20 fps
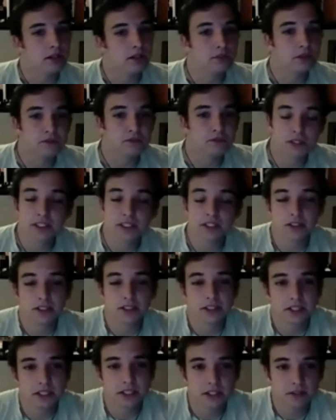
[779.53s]
We've recently
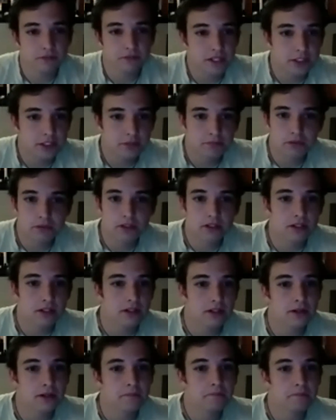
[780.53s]
seen Facebook,
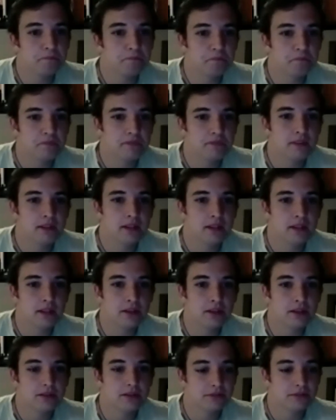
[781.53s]
you
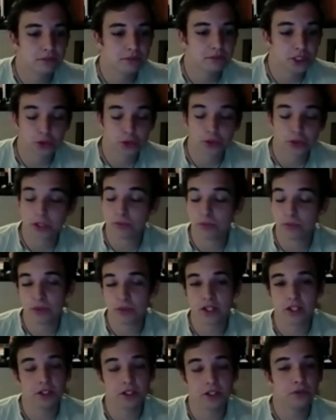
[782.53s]
know, restrict what
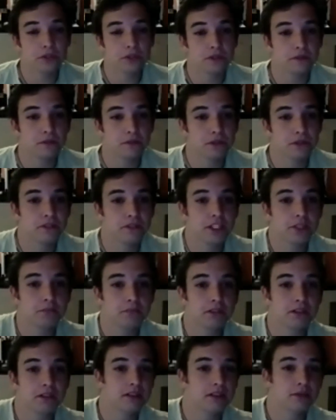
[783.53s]
we can do with
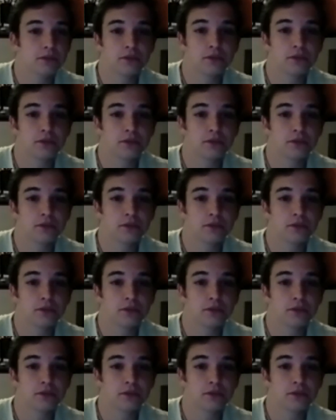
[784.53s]
Facebook. We